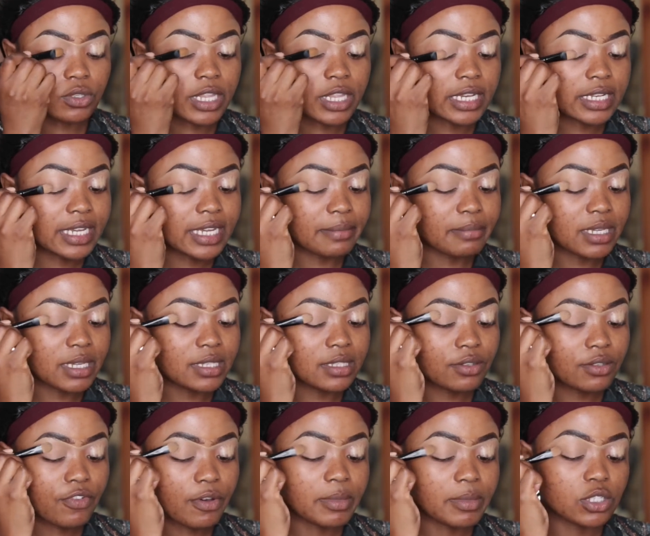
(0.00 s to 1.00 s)
that it can be
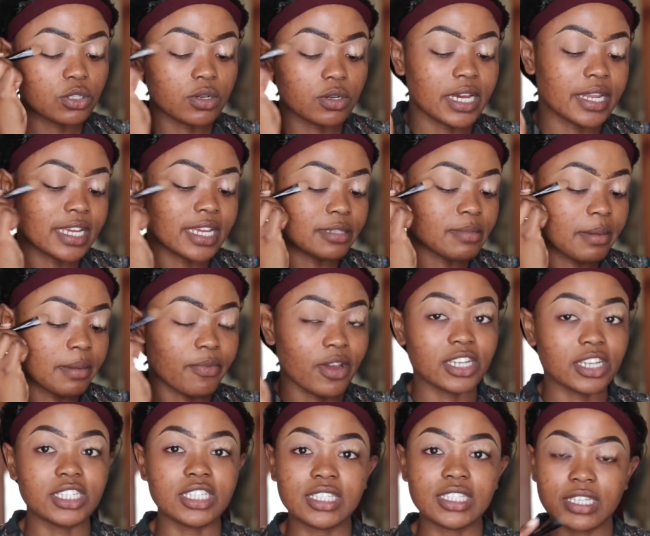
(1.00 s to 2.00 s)
easy for me to organize my
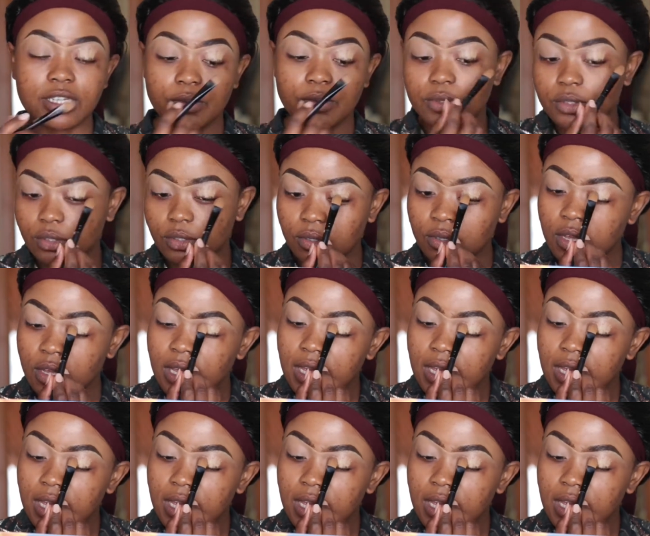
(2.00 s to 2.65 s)
brushes, and also